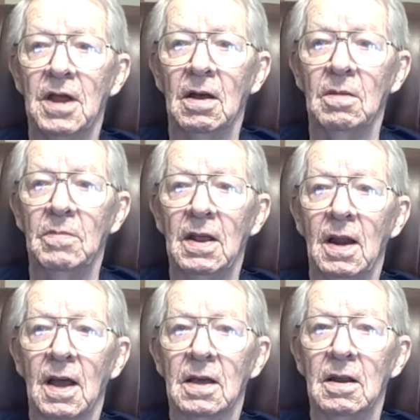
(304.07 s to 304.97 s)
down, made
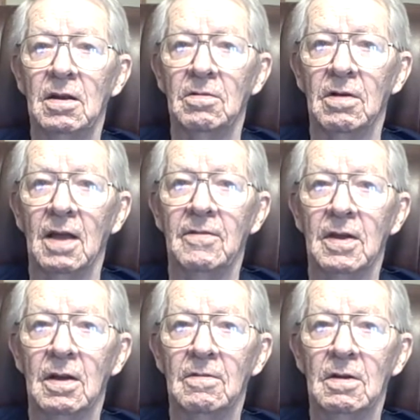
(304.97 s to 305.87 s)
like an
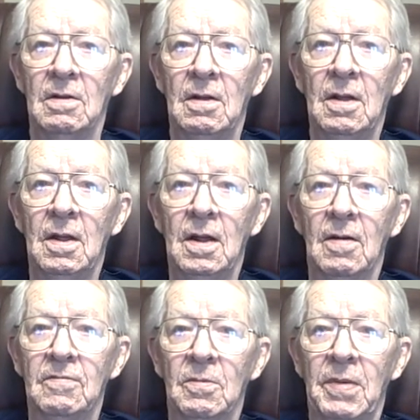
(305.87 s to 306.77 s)
engraving
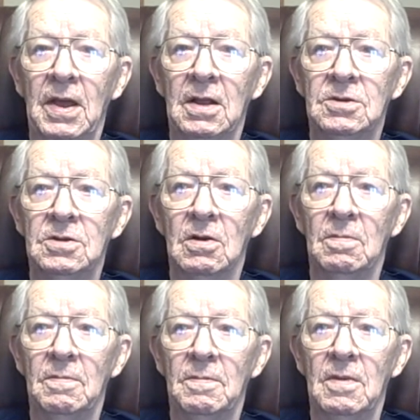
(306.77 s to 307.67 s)
of the page
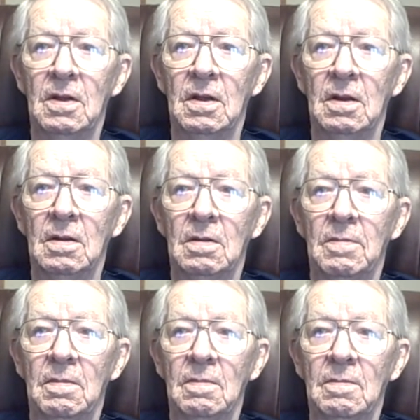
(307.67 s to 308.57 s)

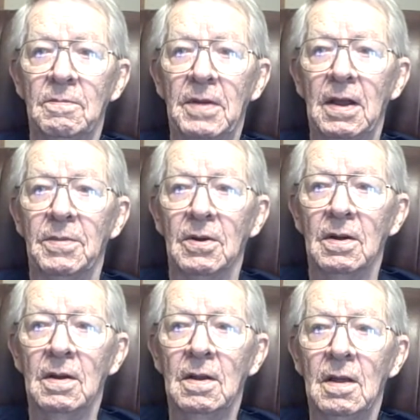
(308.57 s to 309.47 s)
and paper.
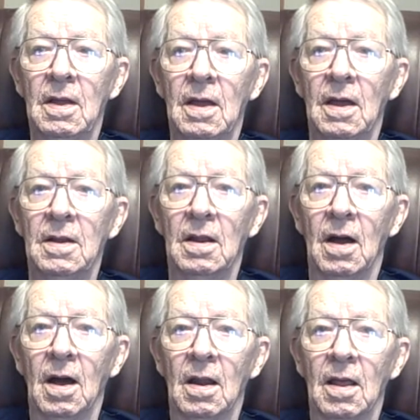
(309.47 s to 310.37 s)
And then
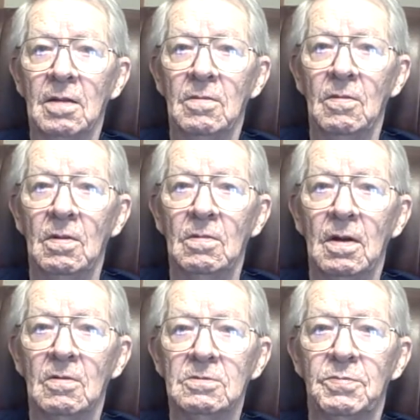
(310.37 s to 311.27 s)
hot lead
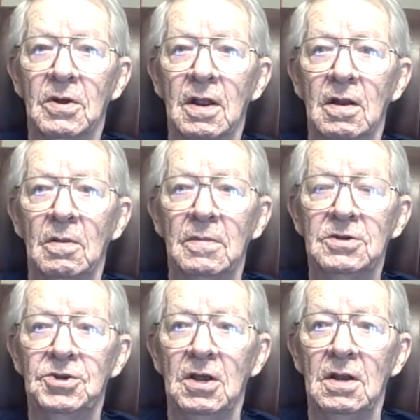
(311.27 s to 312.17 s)
was put in a
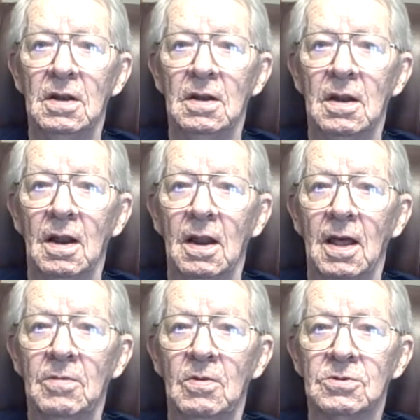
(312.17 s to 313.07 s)
machine, and the
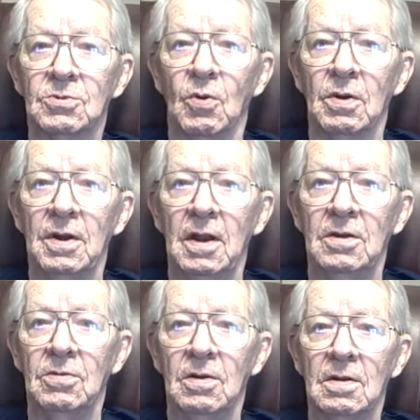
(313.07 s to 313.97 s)
lead was squirted
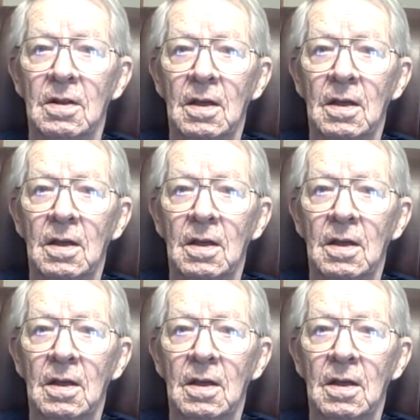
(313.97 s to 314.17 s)
into it